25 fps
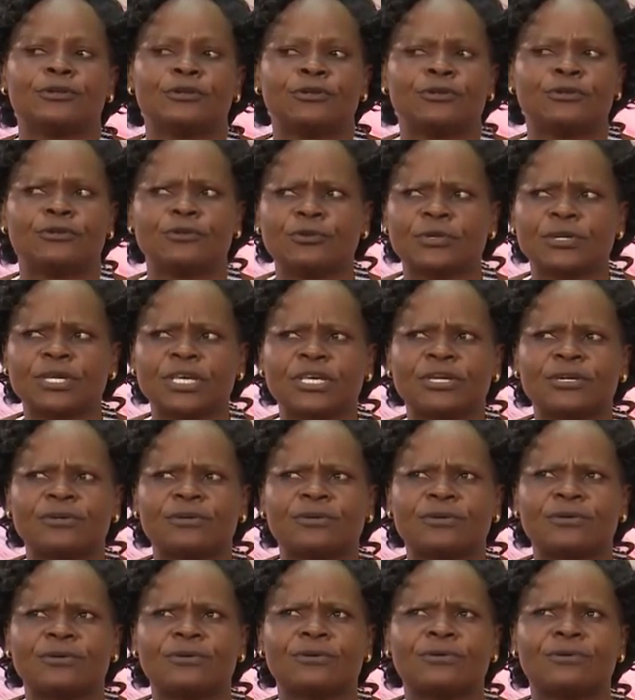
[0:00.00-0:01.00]

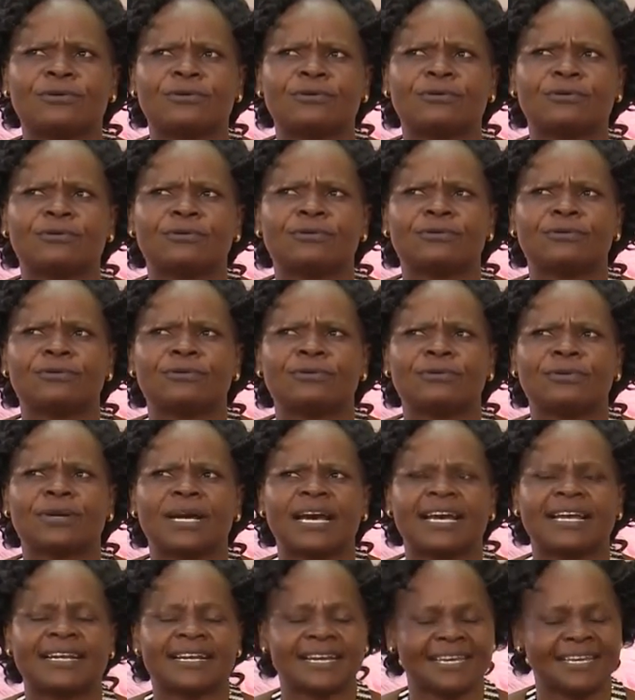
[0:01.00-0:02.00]
looking for,
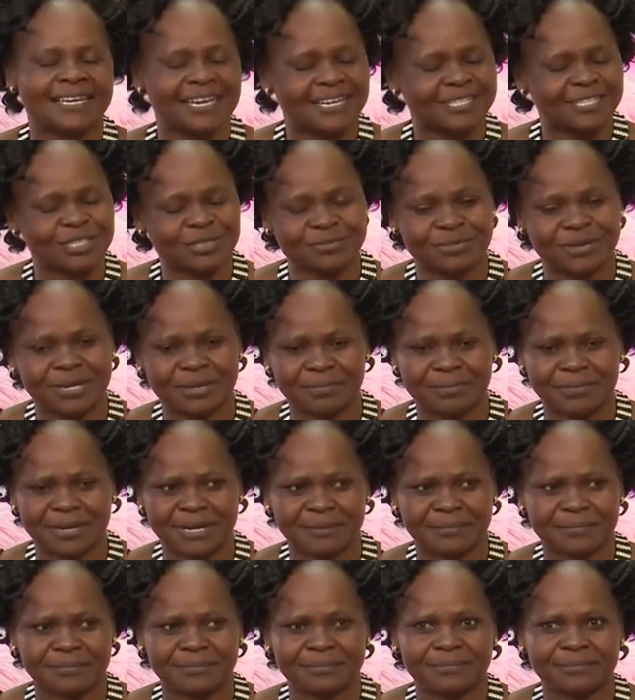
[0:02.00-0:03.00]
and I asked my
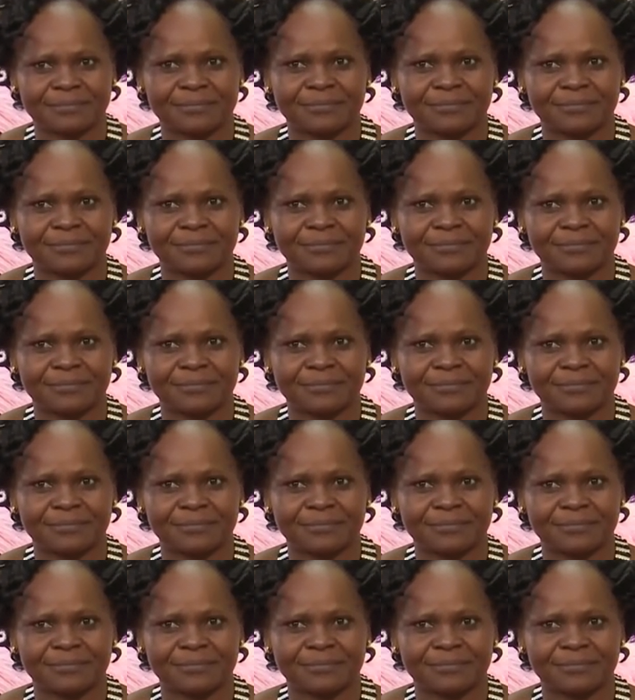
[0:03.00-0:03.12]
mom,